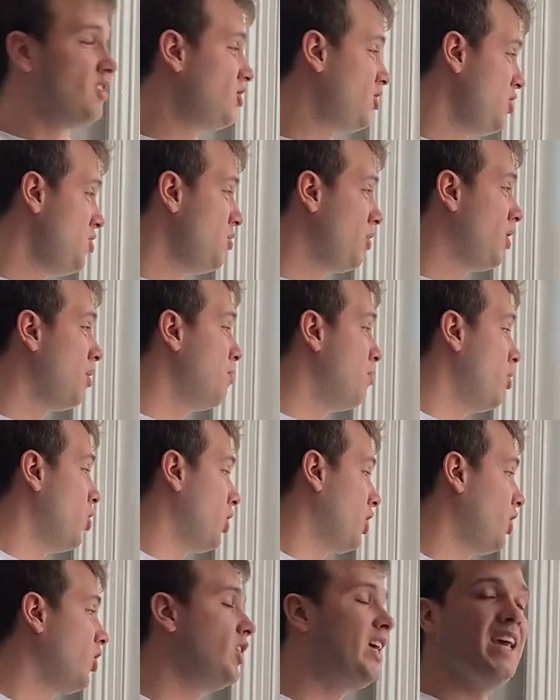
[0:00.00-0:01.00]
So you could
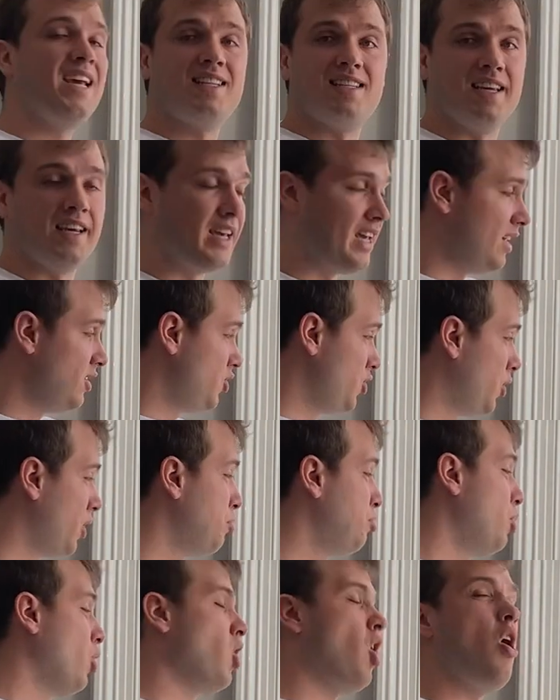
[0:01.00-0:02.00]
book gig tickets, you could
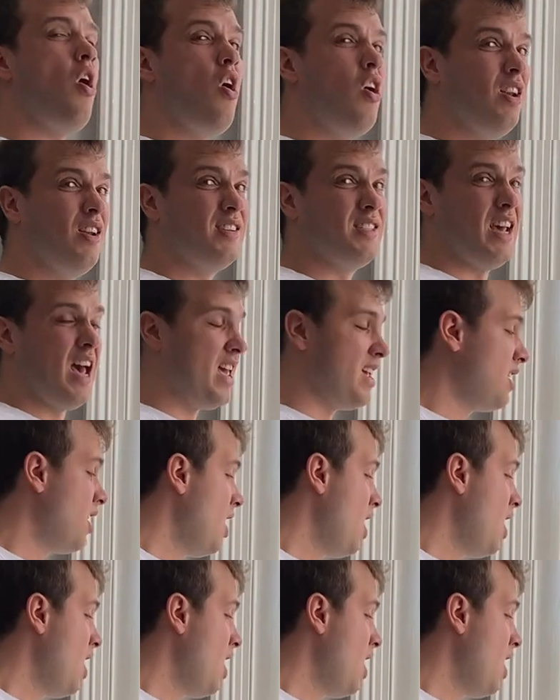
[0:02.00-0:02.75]
book a holiday.